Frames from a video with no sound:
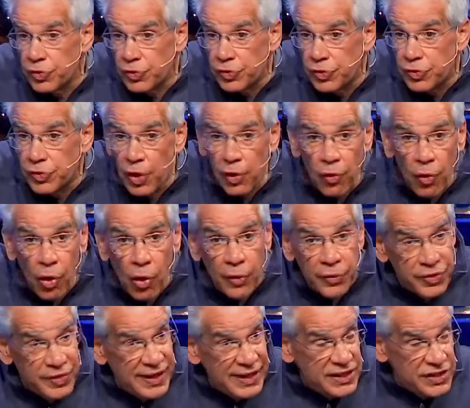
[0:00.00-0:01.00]
They're all
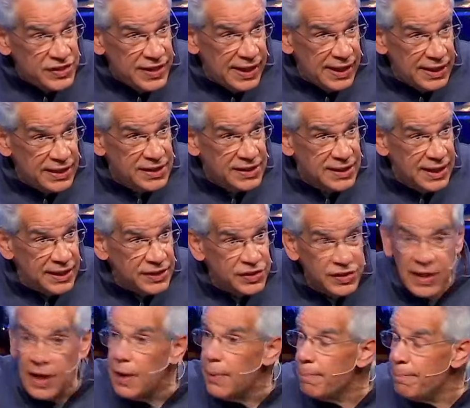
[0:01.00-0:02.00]
things that exist.
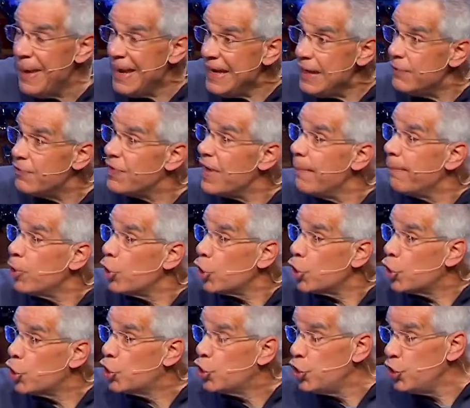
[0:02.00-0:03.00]
Many of them are
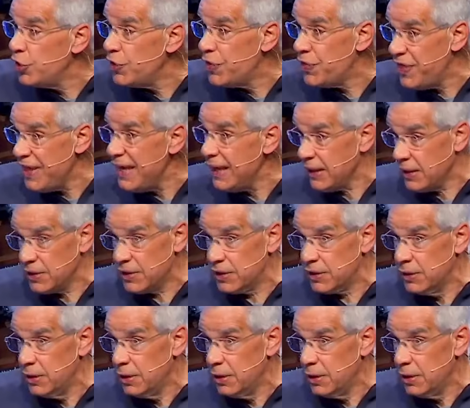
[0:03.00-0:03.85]
good things.